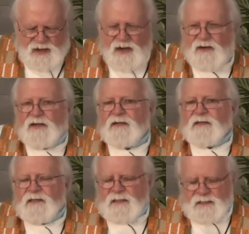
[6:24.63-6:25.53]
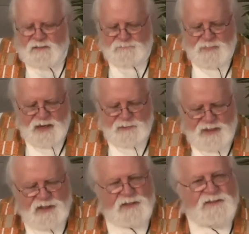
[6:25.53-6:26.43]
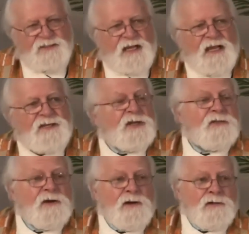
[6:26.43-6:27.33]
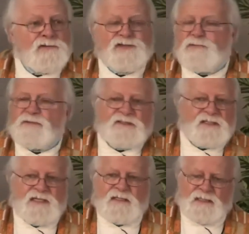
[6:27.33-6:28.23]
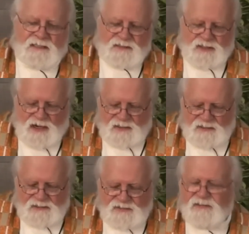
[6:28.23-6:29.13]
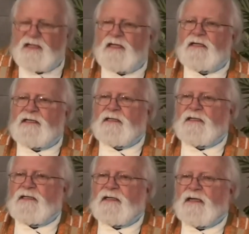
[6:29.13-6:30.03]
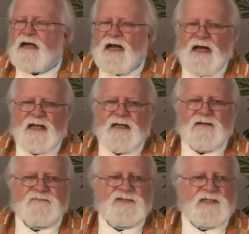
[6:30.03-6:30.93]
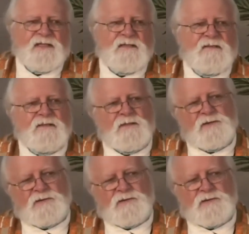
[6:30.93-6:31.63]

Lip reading: dark, Mary could say to those who were still in darkness, I have seen the